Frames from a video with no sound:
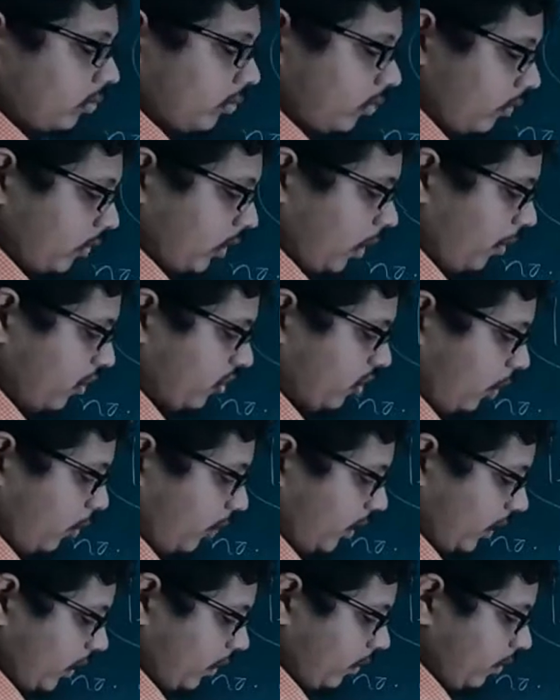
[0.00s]
How much can
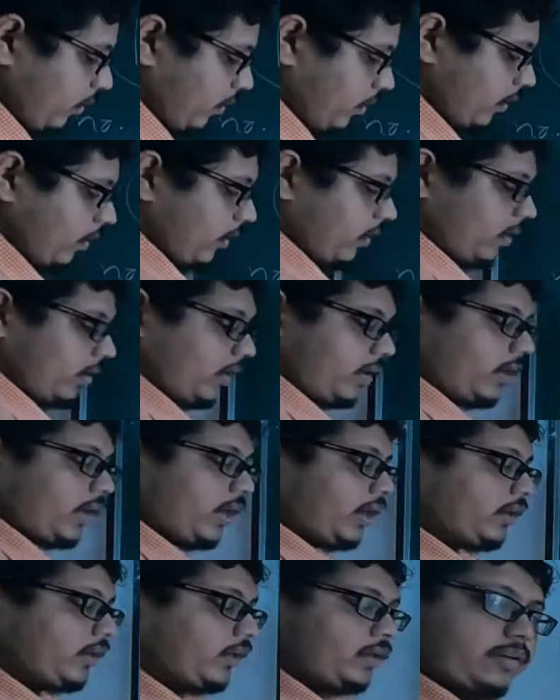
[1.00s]
we
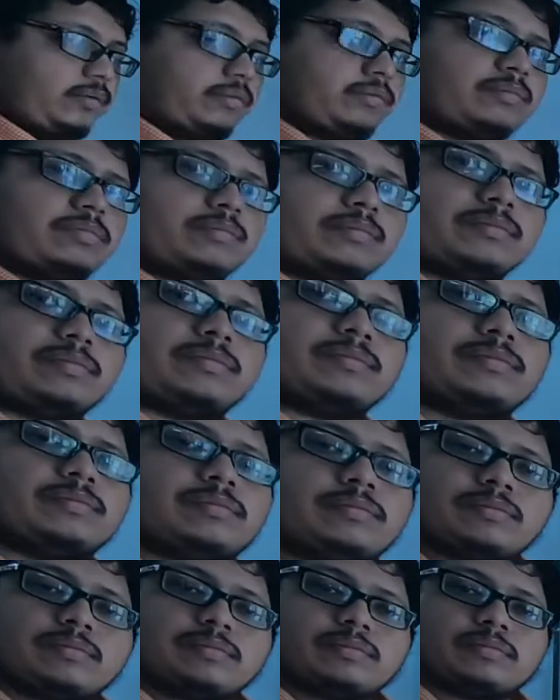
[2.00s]
get? 18.
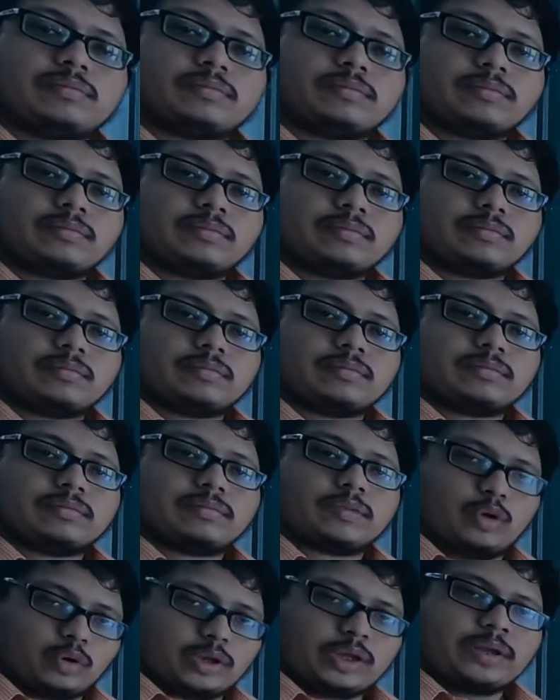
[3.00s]

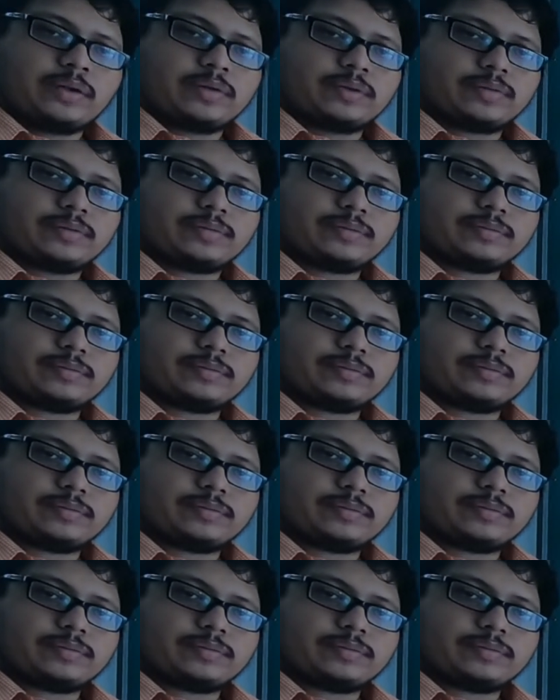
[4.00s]
Okay?